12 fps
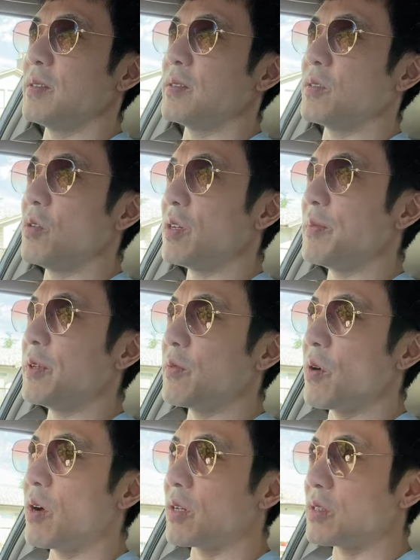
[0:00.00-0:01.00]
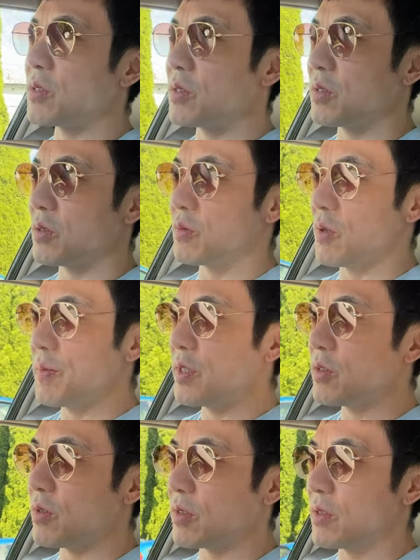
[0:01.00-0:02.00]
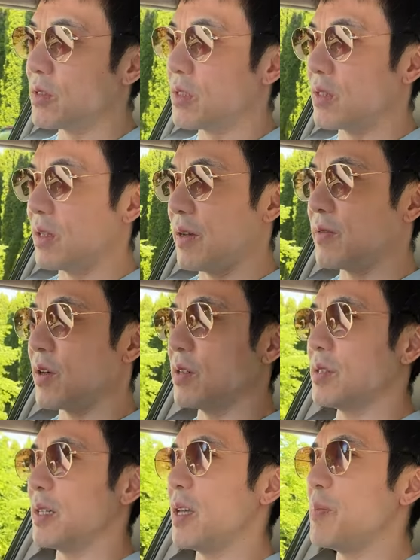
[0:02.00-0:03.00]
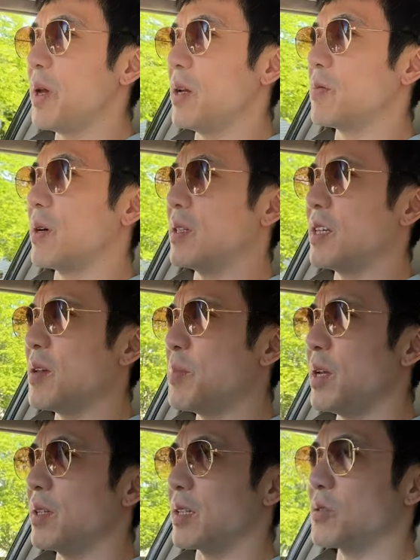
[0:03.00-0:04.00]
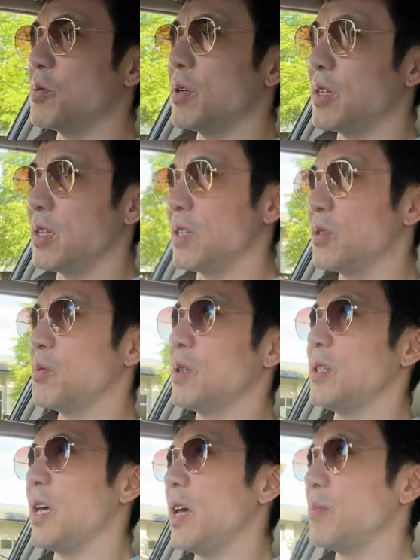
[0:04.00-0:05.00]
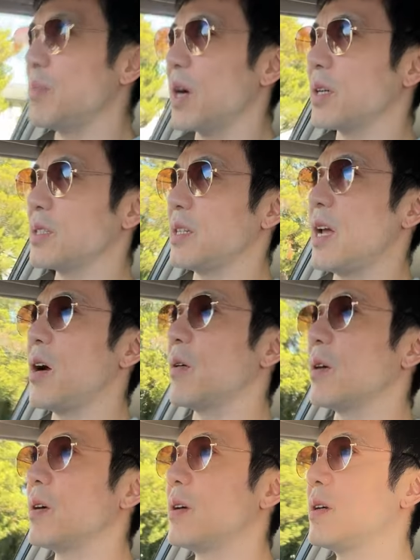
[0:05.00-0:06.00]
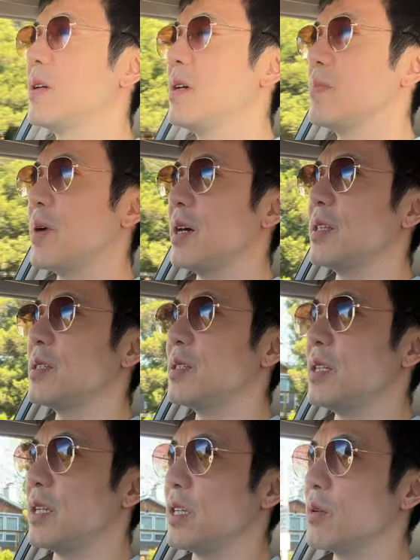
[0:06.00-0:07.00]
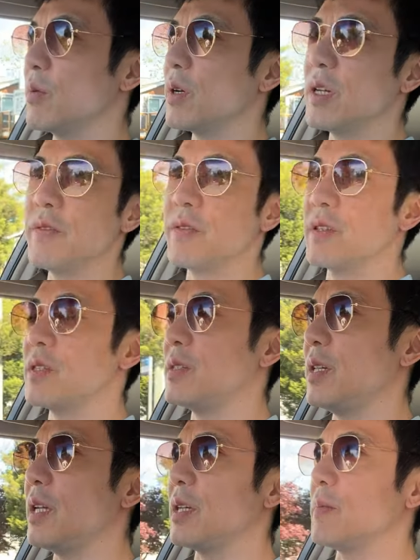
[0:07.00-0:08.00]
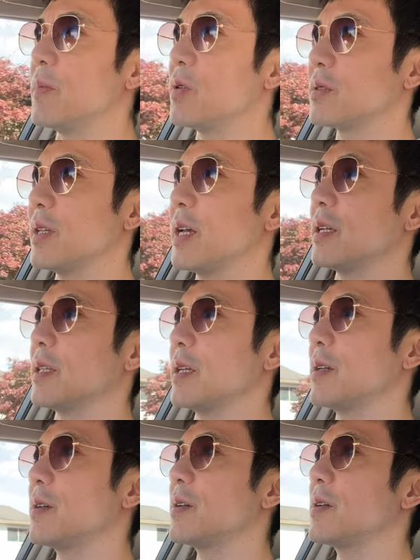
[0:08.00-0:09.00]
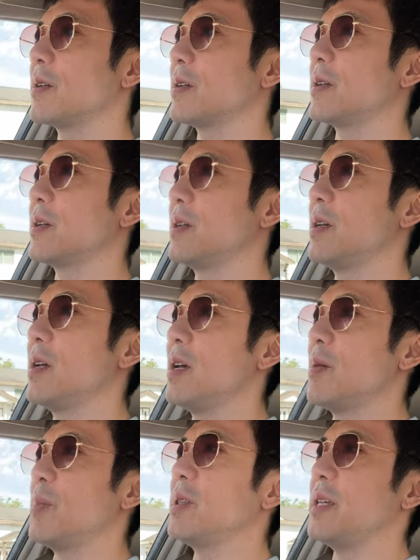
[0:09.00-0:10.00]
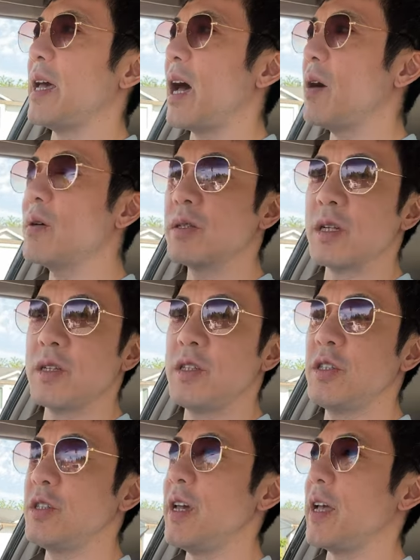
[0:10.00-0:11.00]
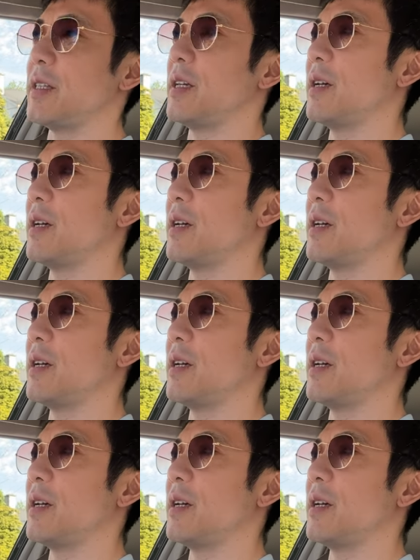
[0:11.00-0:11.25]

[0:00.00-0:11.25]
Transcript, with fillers: don't get me wrong, swim instructors and lifeguards, they get paid well. They get paid like 20, 28 bucks an hour by the city. You're working for the city, most likely. But the hours are shit.